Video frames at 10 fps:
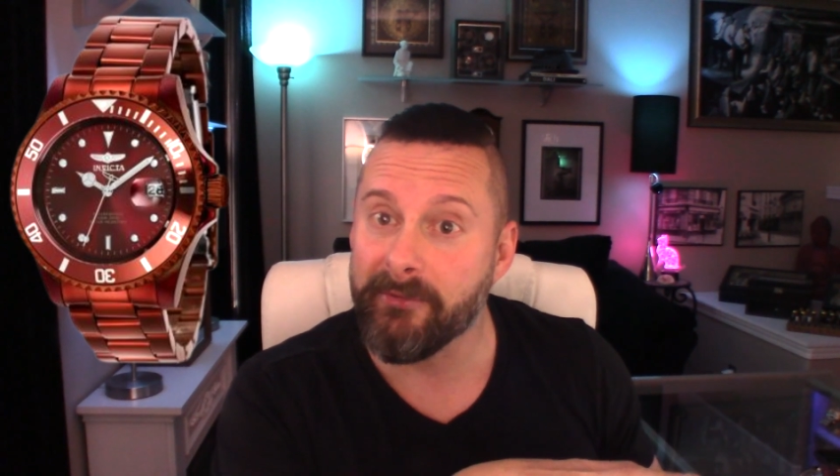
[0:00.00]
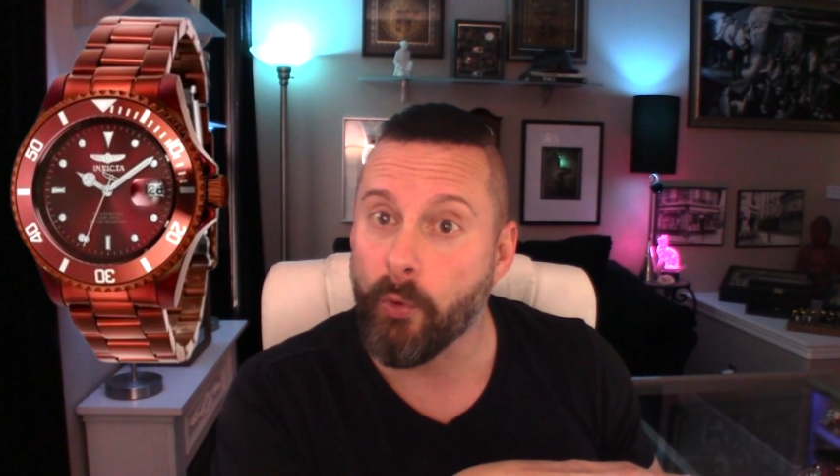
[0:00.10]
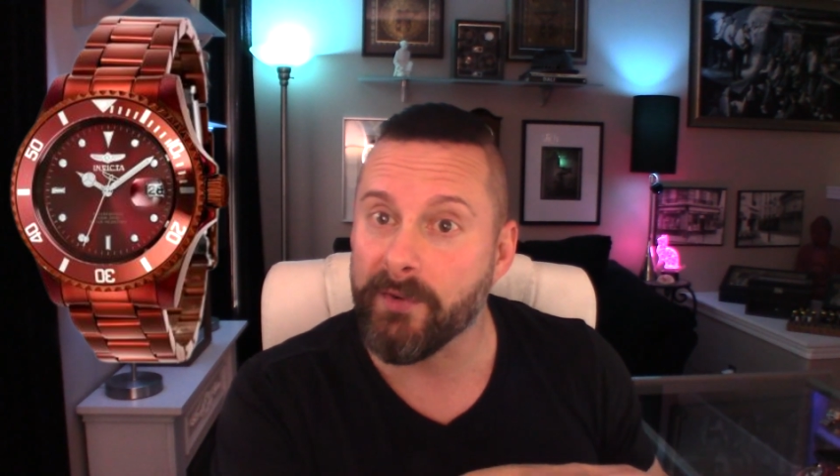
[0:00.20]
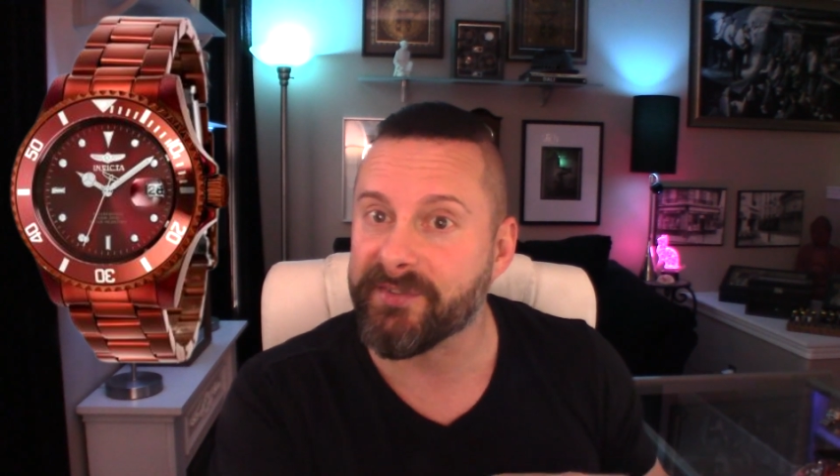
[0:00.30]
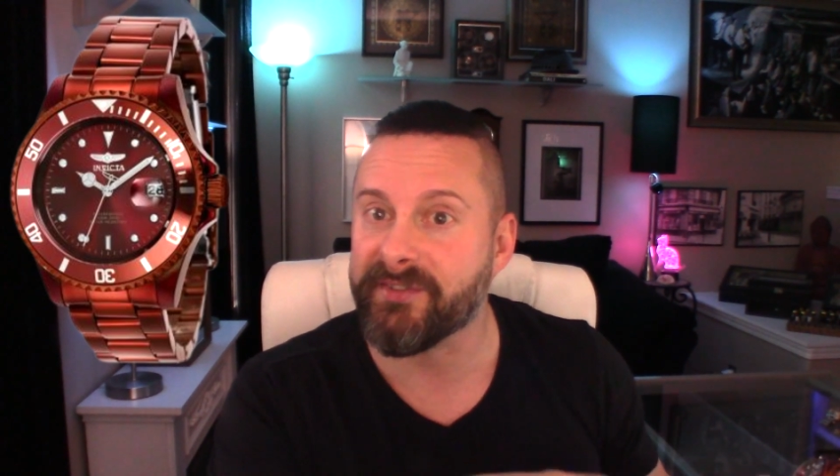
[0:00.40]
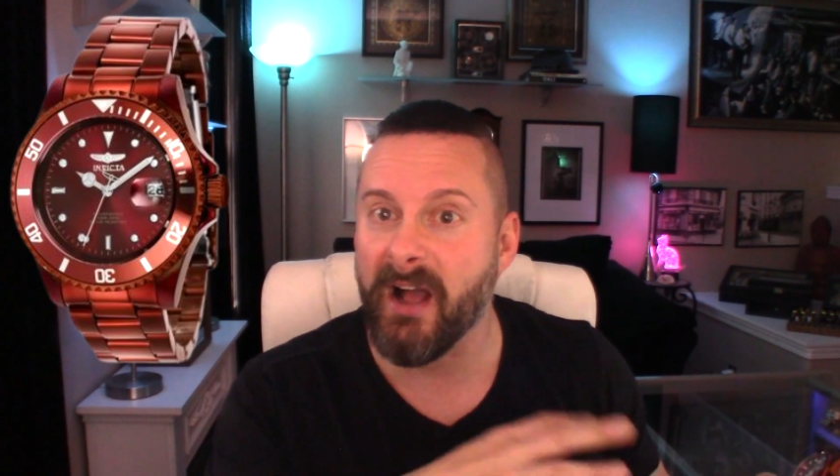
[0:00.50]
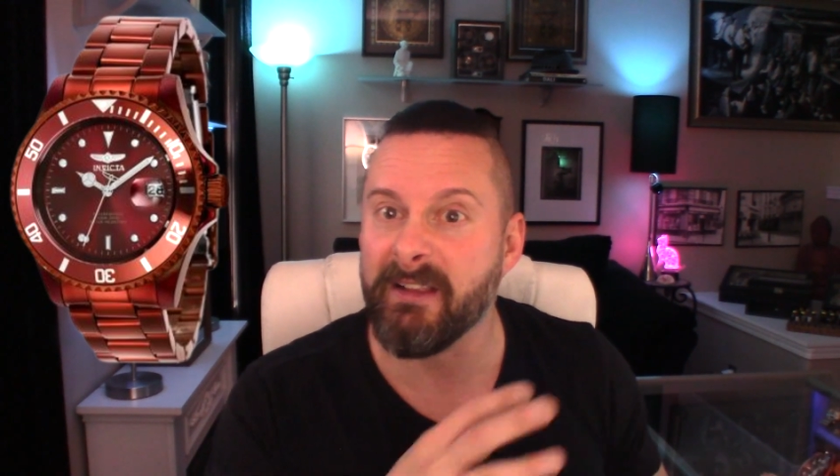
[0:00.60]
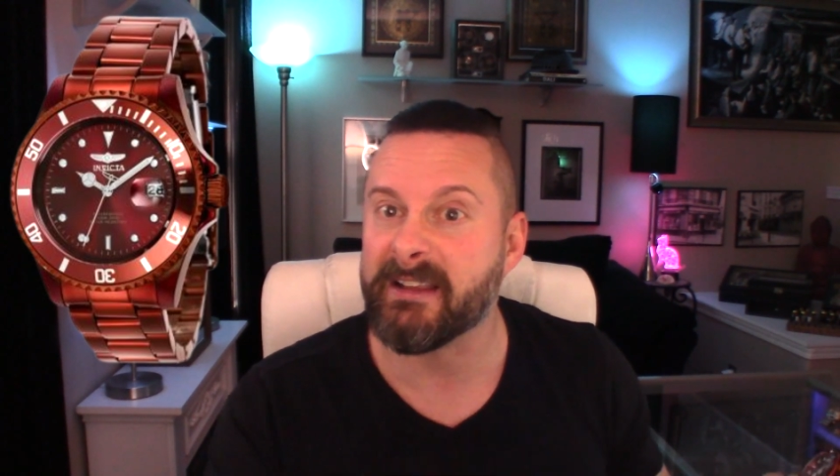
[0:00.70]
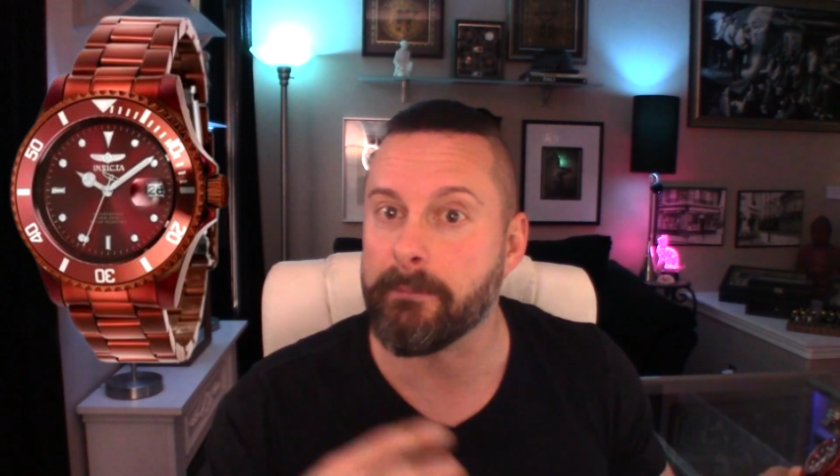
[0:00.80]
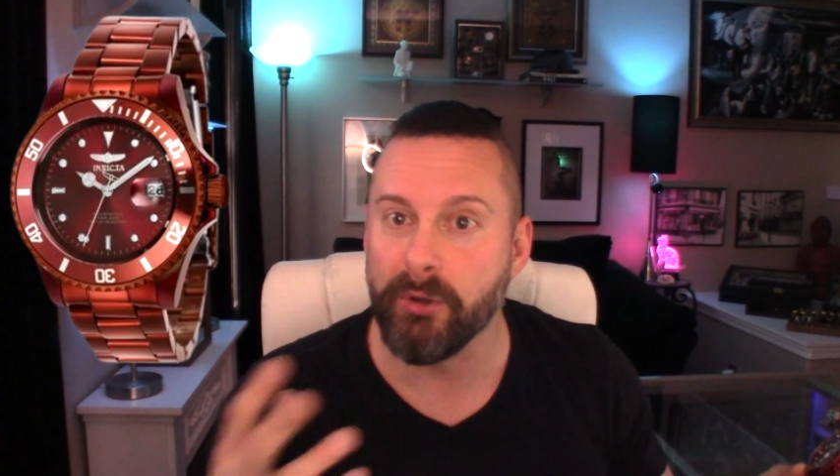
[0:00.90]
Of course, it's not
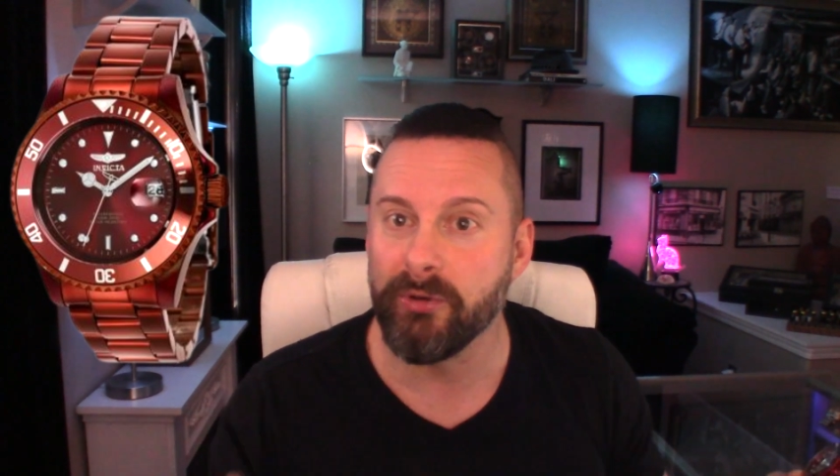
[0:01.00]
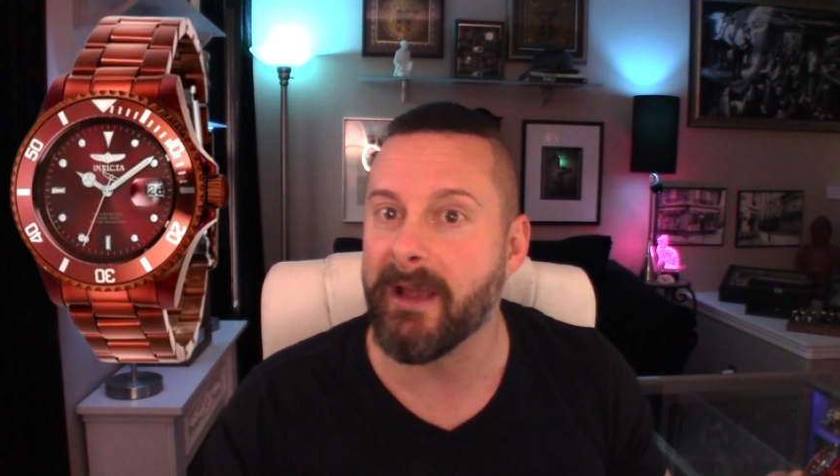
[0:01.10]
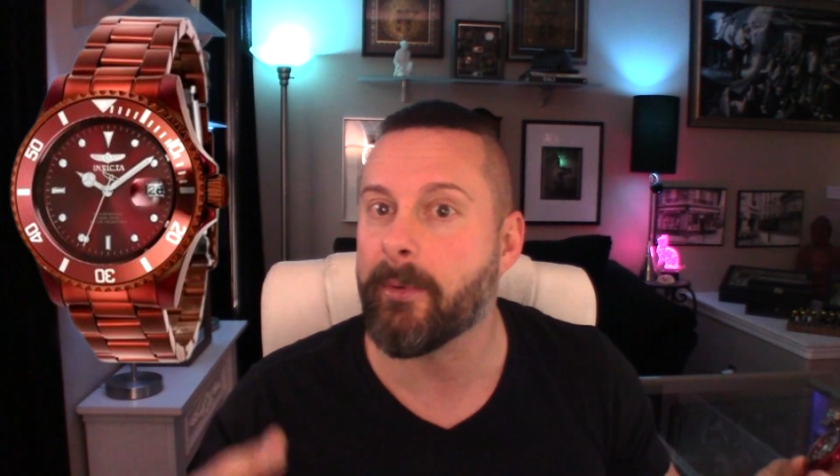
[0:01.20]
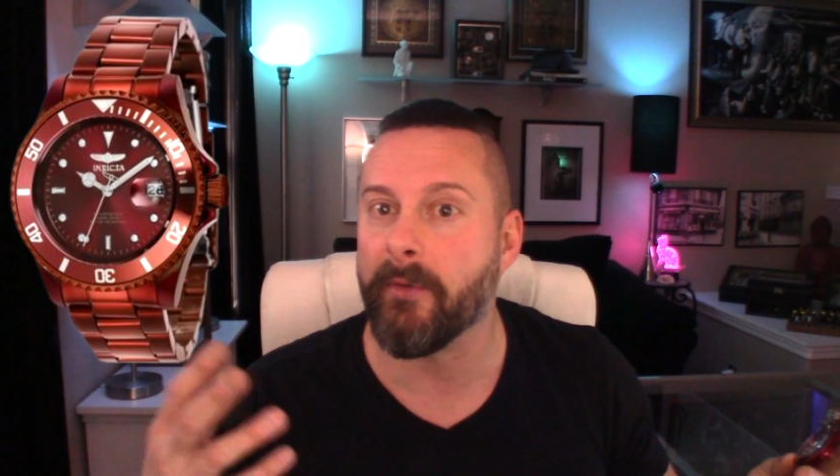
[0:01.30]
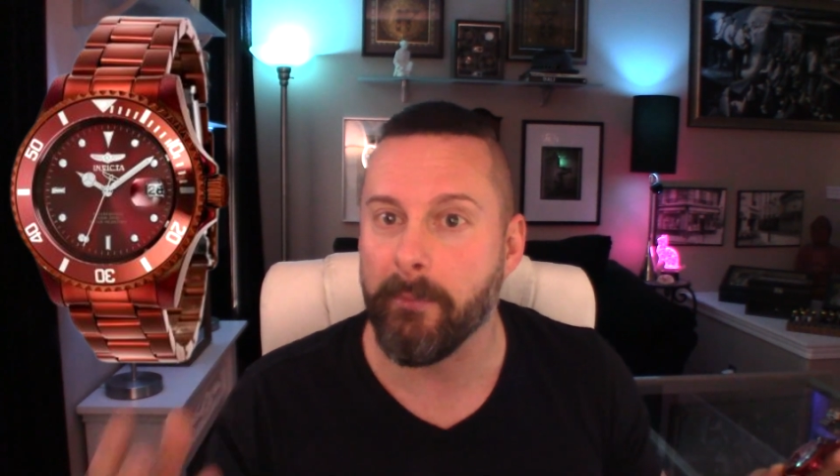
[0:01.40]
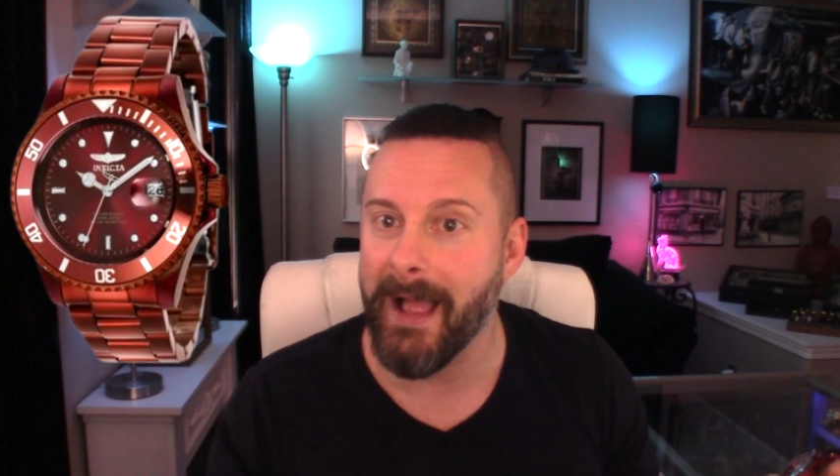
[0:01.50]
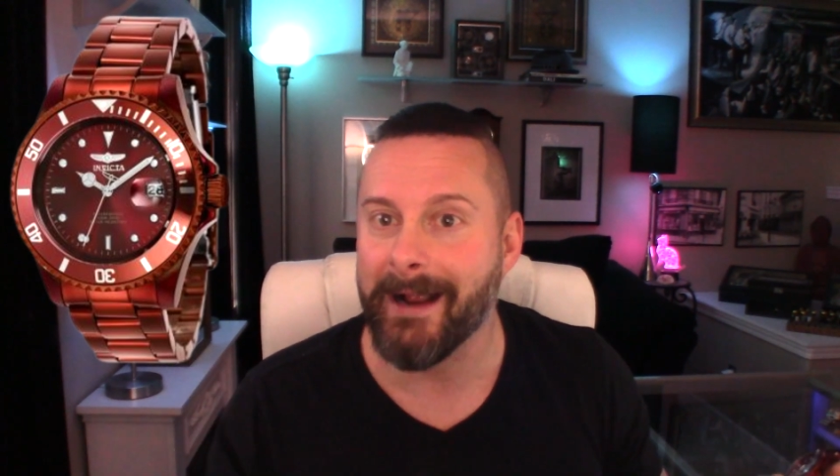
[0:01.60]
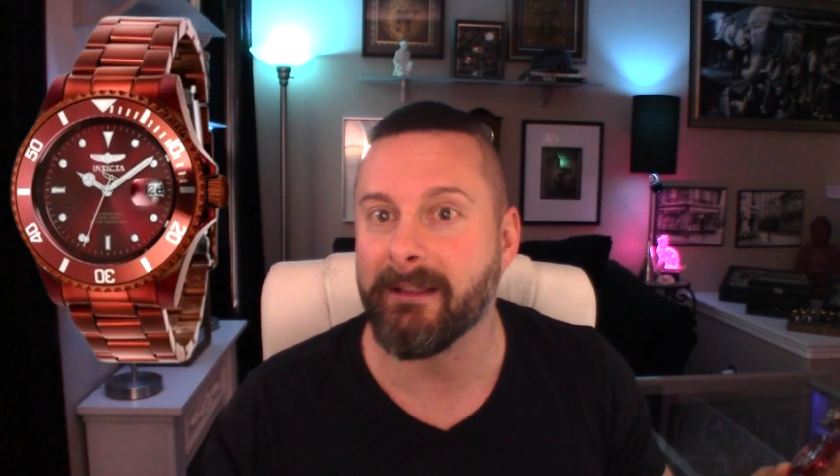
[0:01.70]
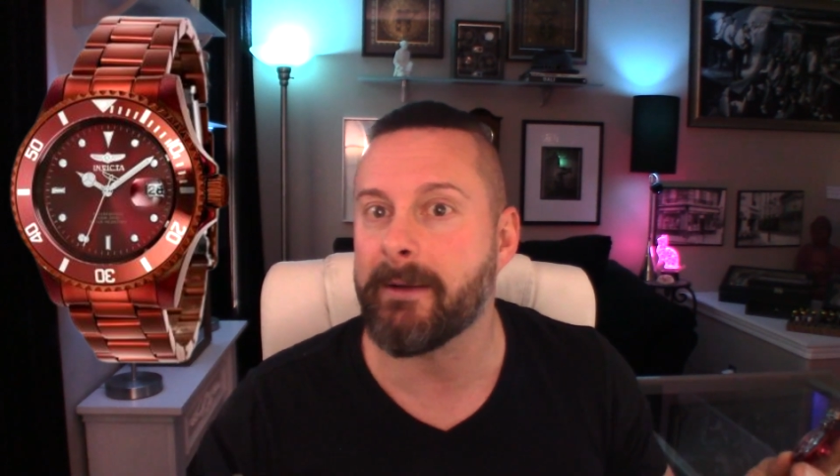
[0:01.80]
like the blue label or the black label.